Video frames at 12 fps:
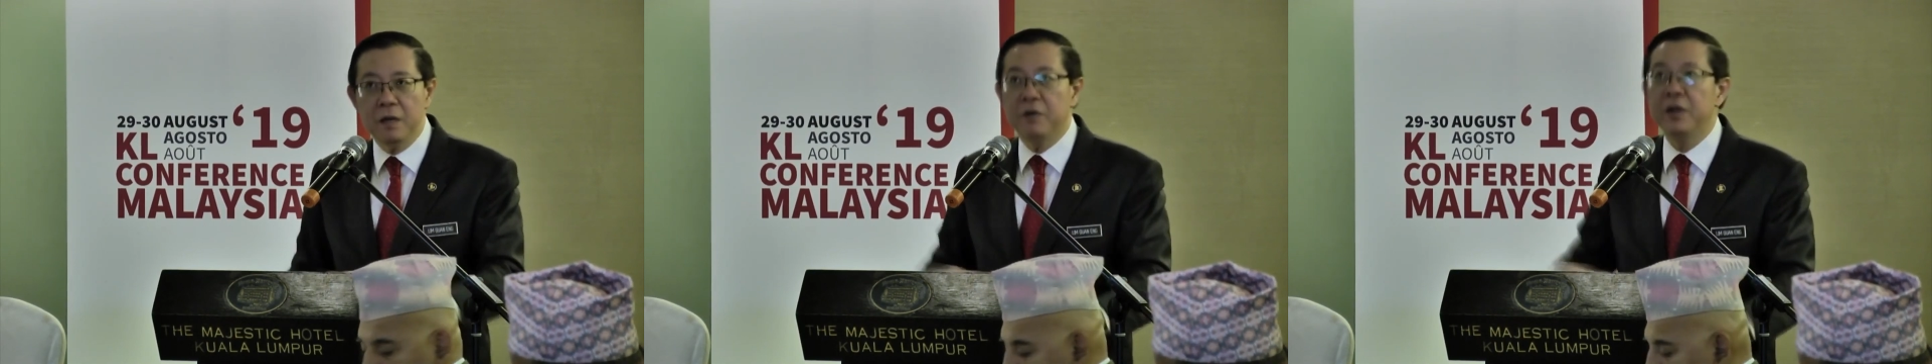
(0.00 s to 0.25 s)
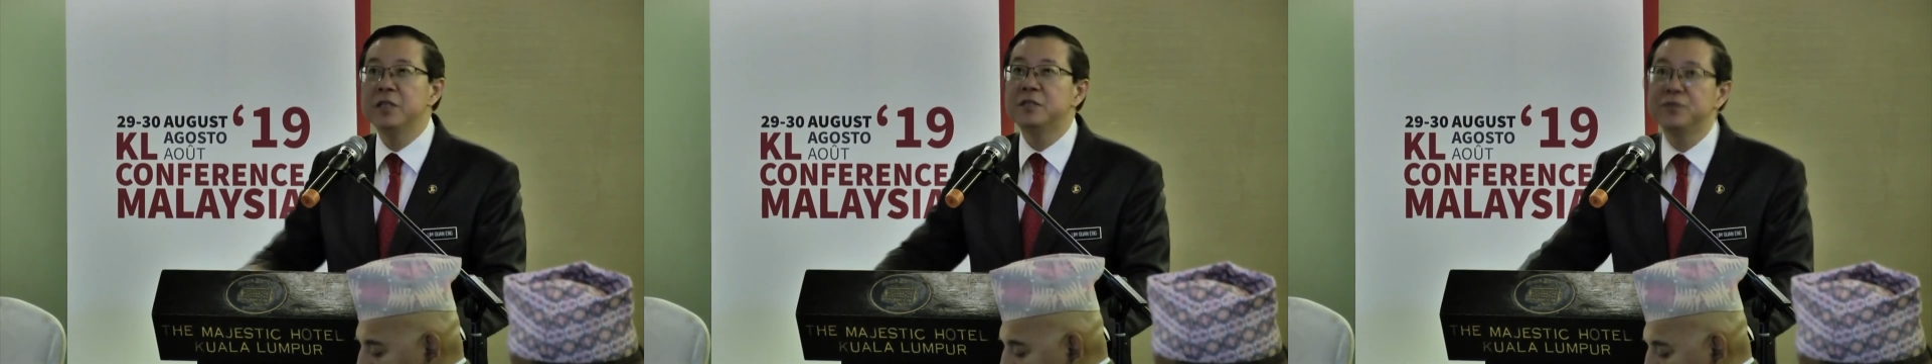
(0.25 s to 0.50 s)

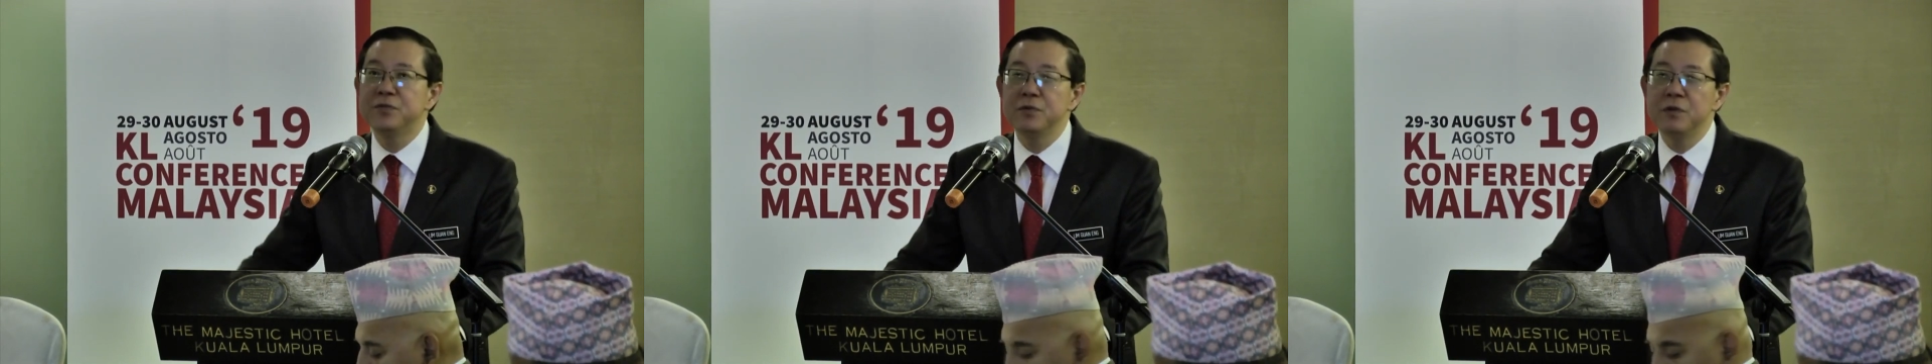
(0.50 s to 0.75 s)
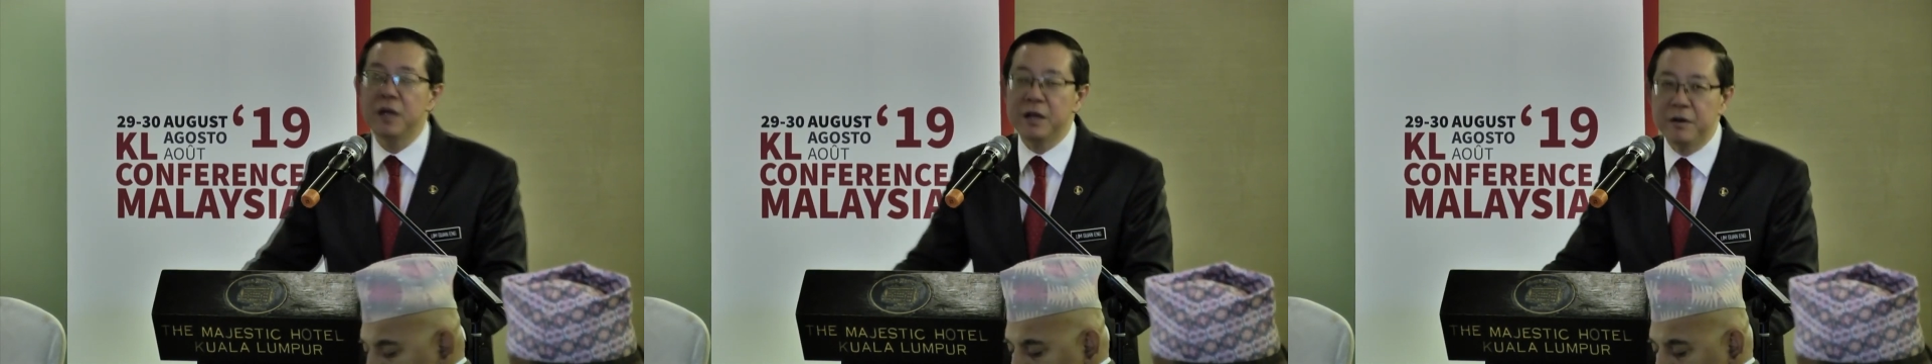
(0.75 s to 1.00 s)

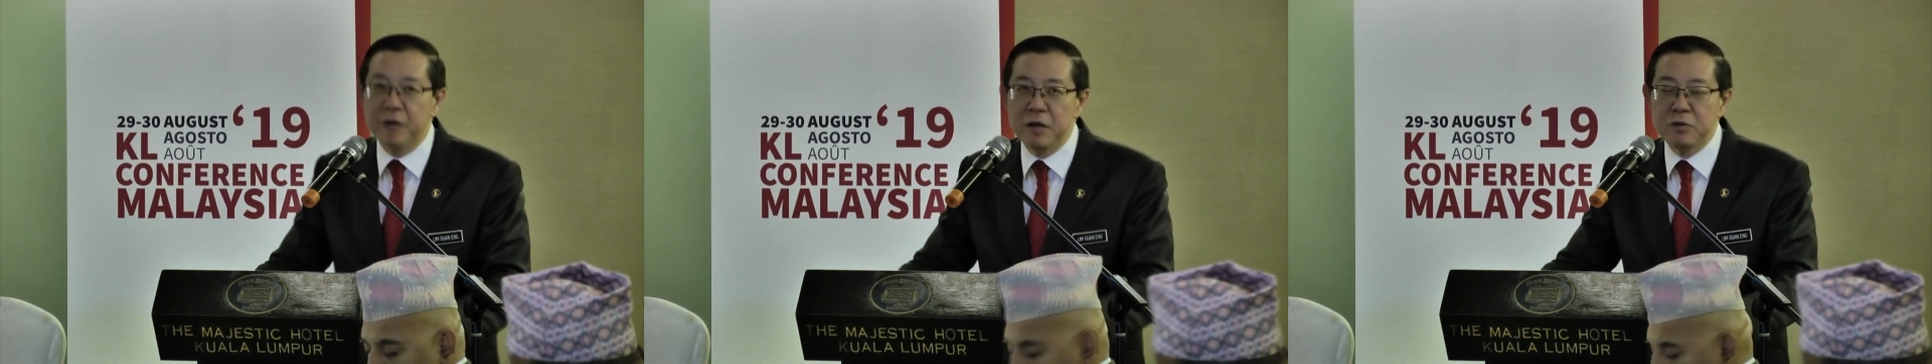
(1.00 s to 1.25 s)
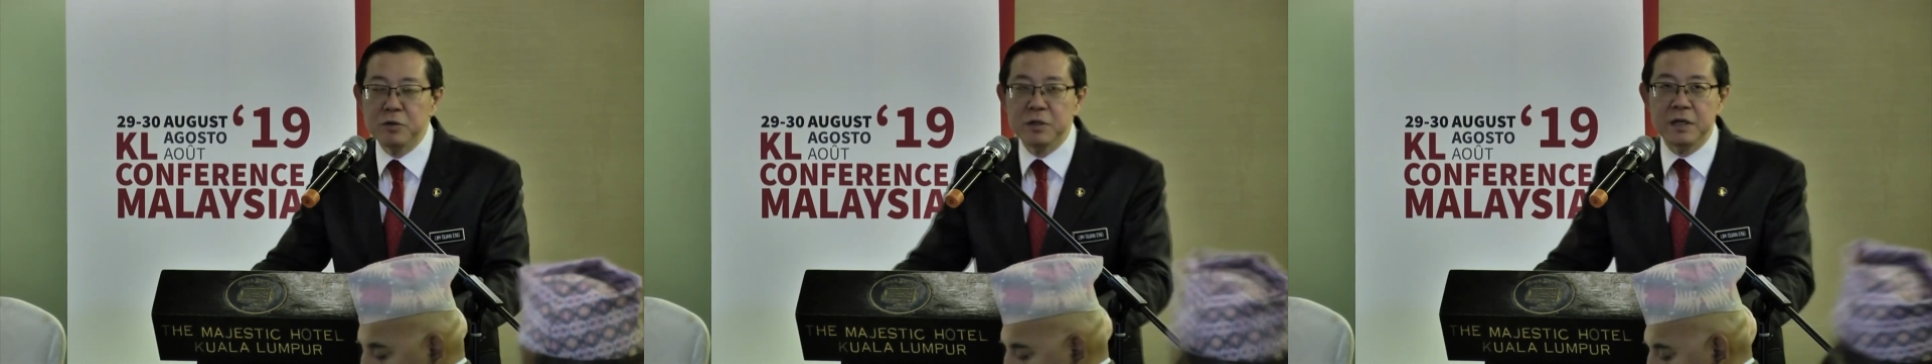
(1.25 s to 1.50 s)
graceful and gradual